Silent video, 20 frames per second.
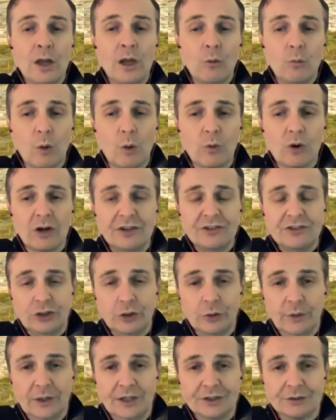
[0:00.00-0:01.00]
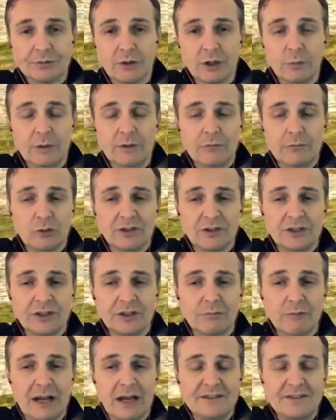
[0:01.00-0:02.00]
what we're going to do is, right, we've looked at the
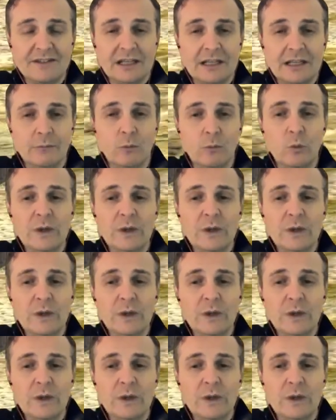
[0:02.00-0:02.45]
red team.